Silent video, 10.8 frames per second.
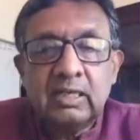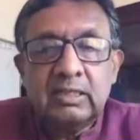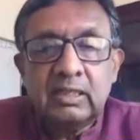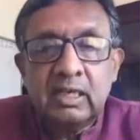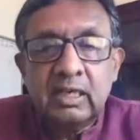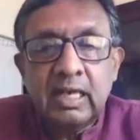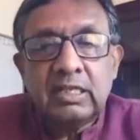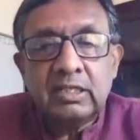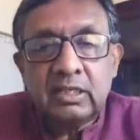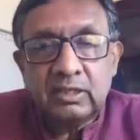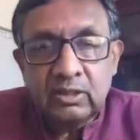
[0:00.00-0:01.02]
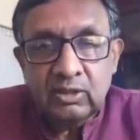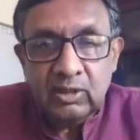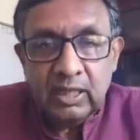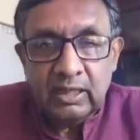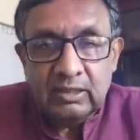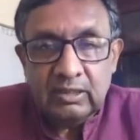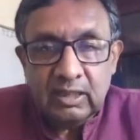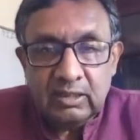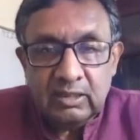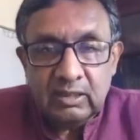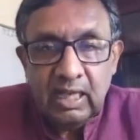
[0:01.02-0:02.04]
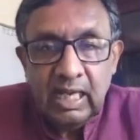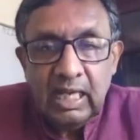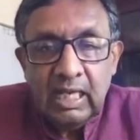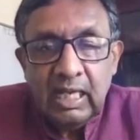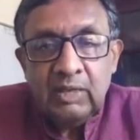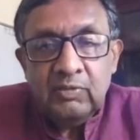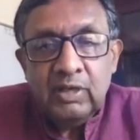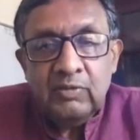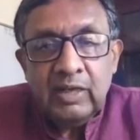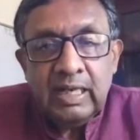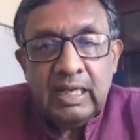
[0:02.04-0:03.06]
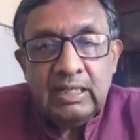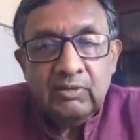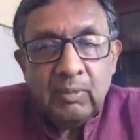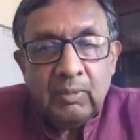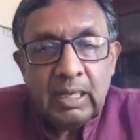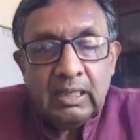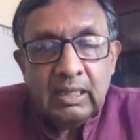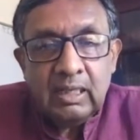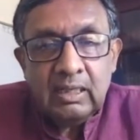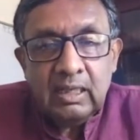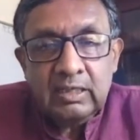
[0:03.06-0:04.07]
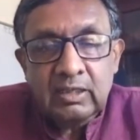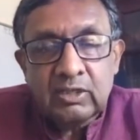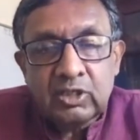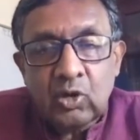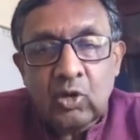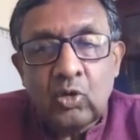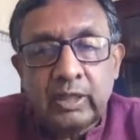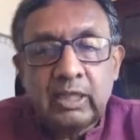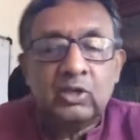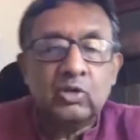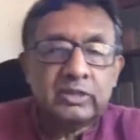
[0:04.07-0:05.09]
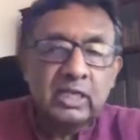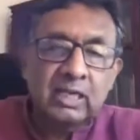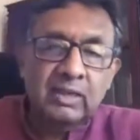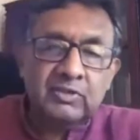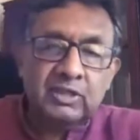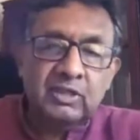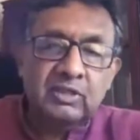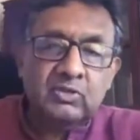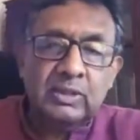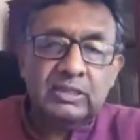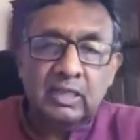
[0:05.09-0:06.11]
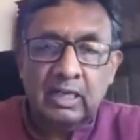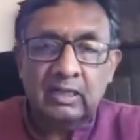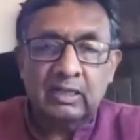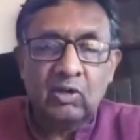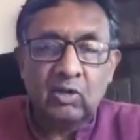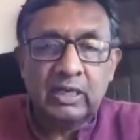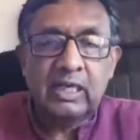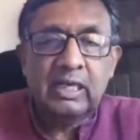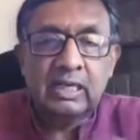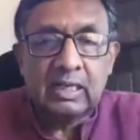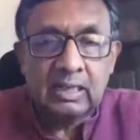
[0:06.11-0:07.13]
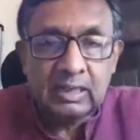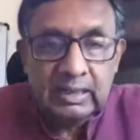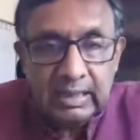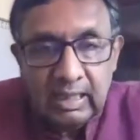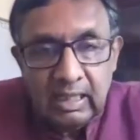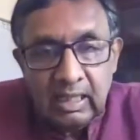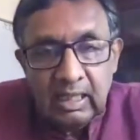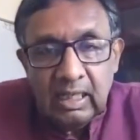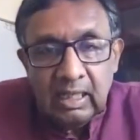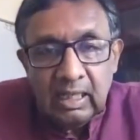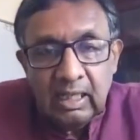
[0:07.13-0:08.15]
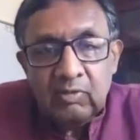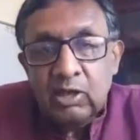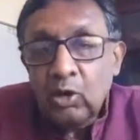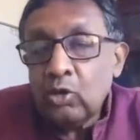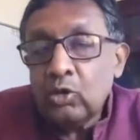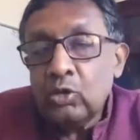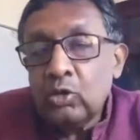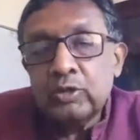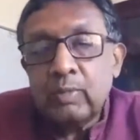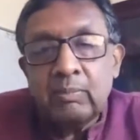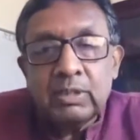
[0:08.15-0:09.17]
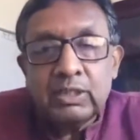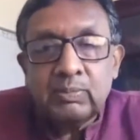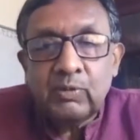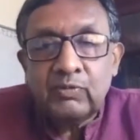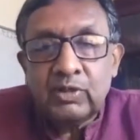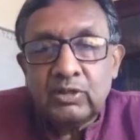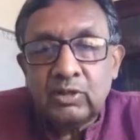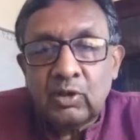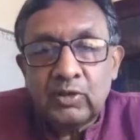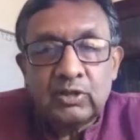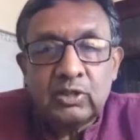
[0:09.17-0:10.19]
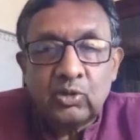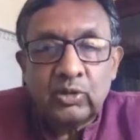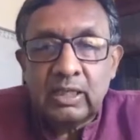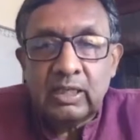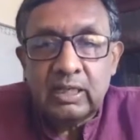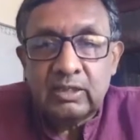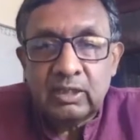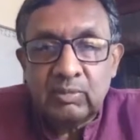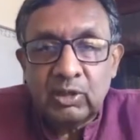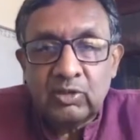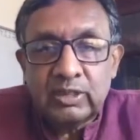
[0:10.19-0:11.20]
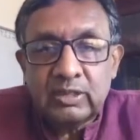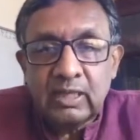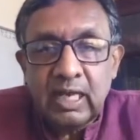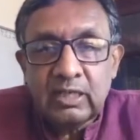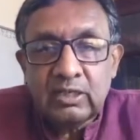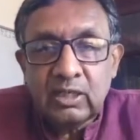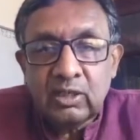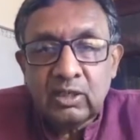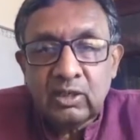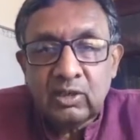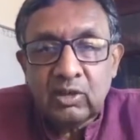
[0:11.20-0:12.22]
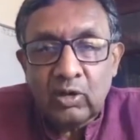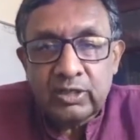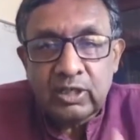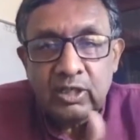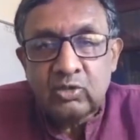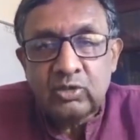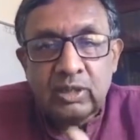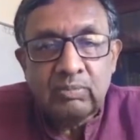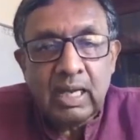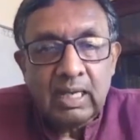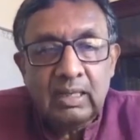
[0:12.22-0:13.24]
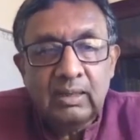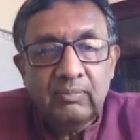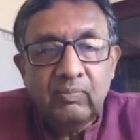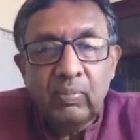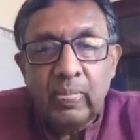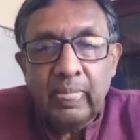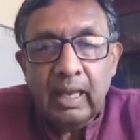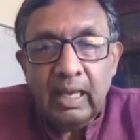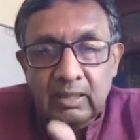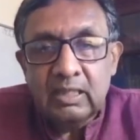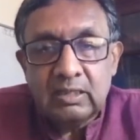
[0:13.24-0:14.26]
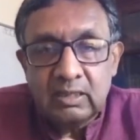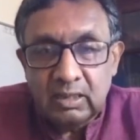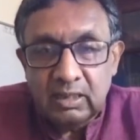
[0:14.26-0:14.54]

are considered nations in the United States. Even if a Native American, let's say Cherokee, goes and lives in Switzerland or in India, he will not lose membership of the Cherokee nation, because it's a nation constituted by ethnicity